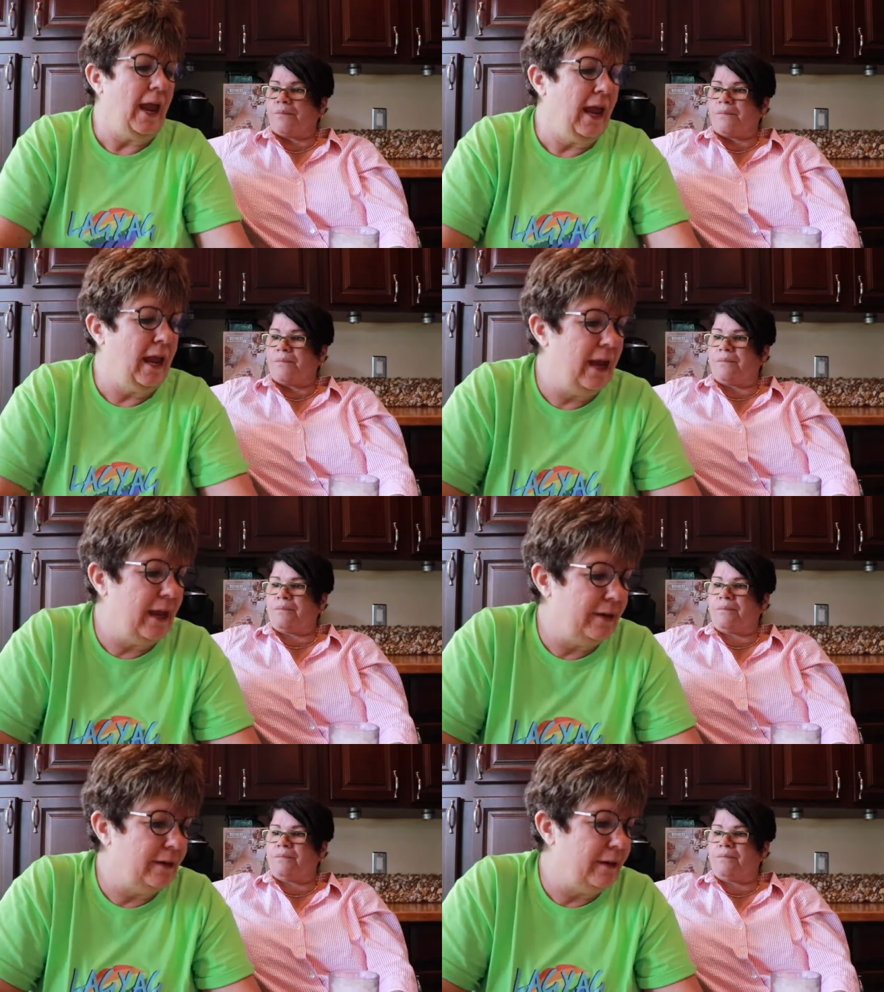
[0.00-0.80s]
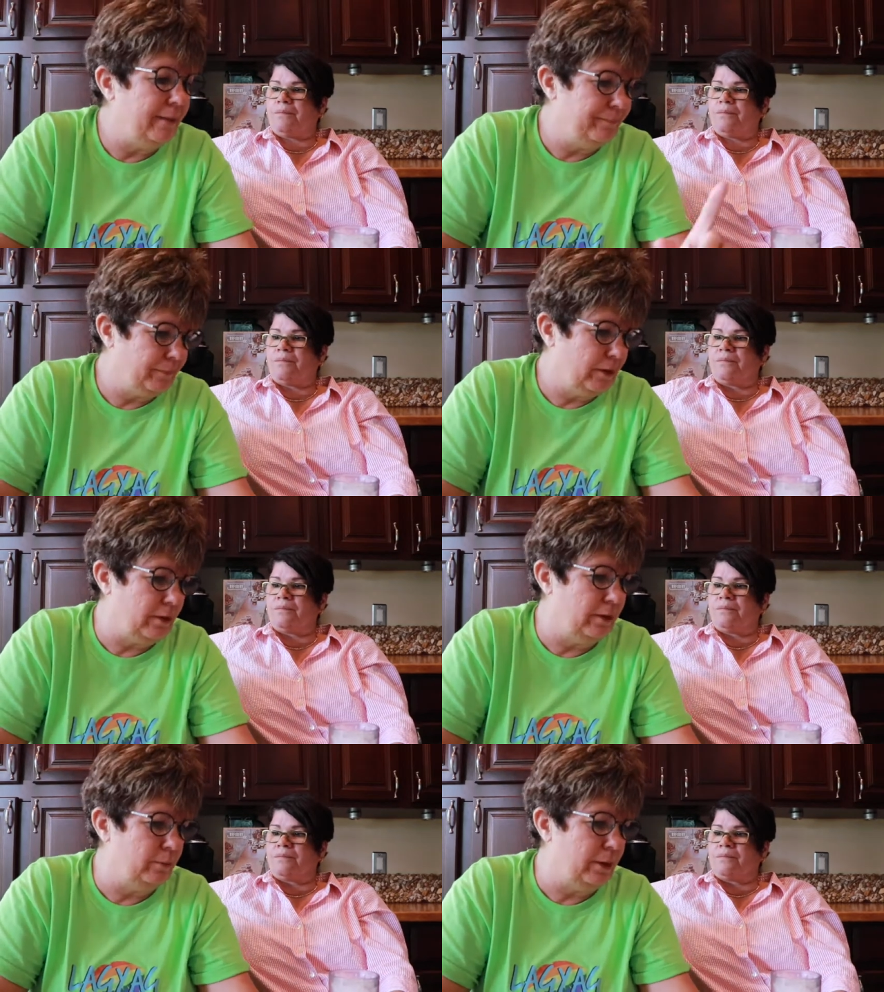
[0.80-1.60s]
Speaker 1: and um,
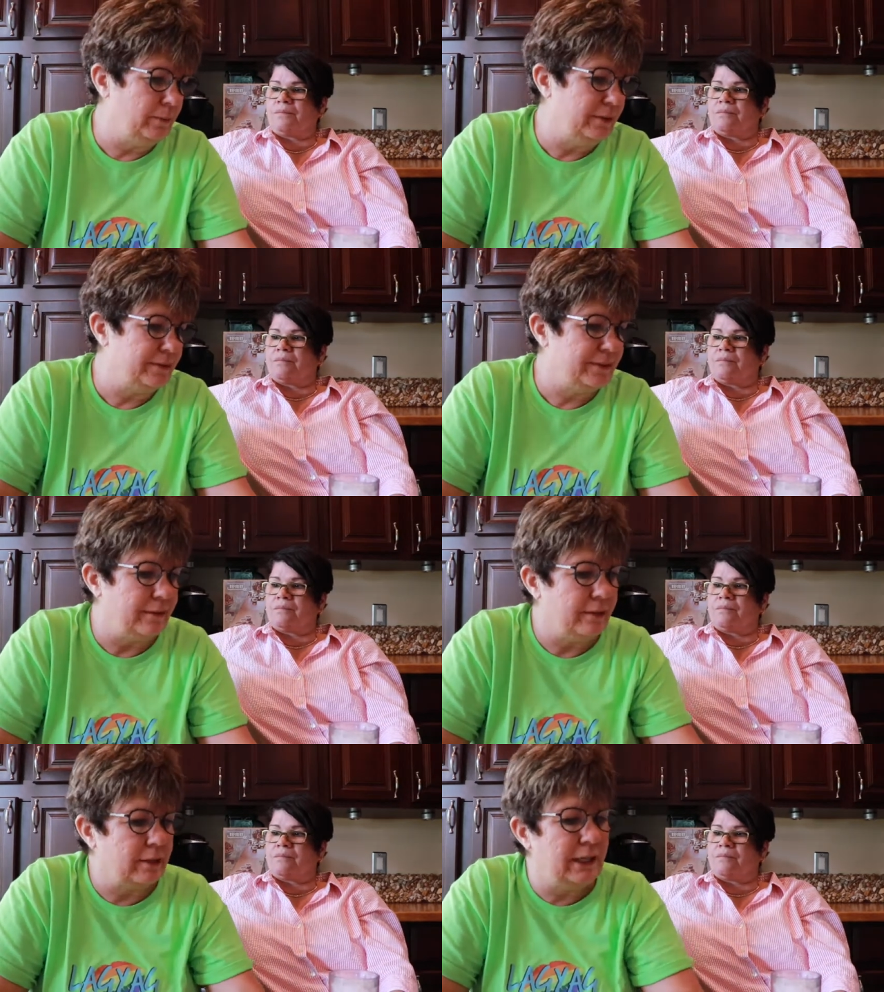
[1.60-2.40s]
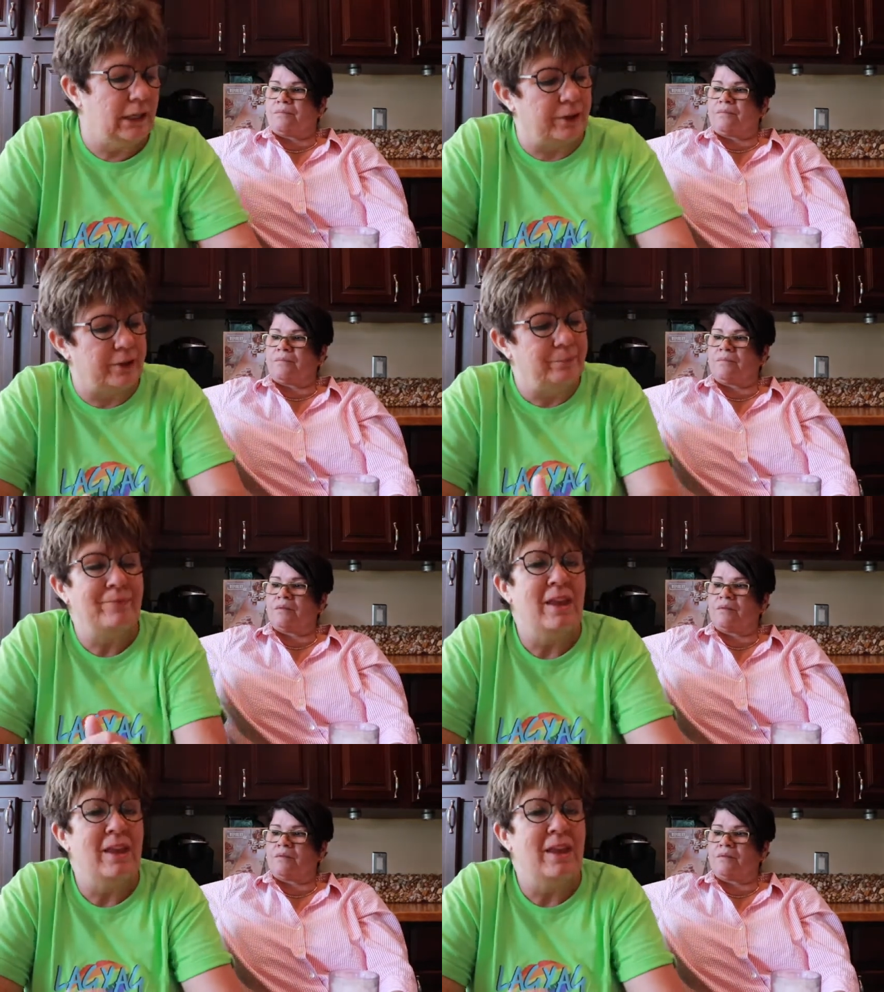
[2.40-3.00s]
the one we just said, the Key Largo.